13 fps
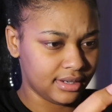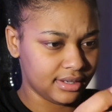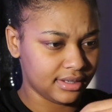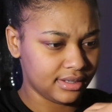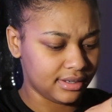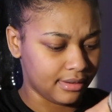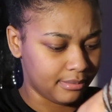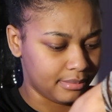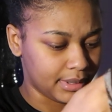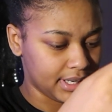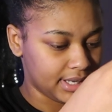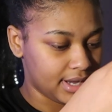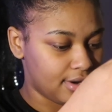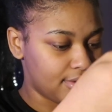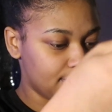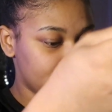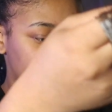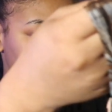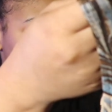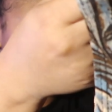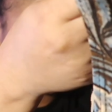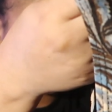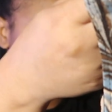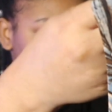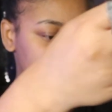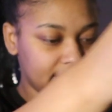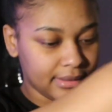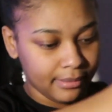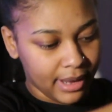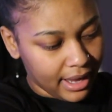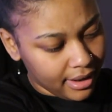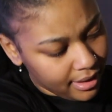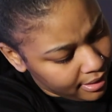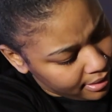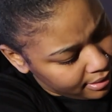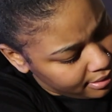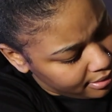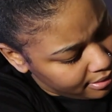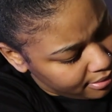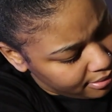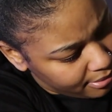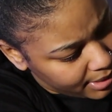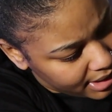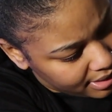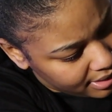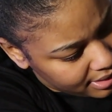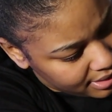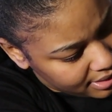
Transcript: Is this a button? Oh, it's a button in the back. Wait.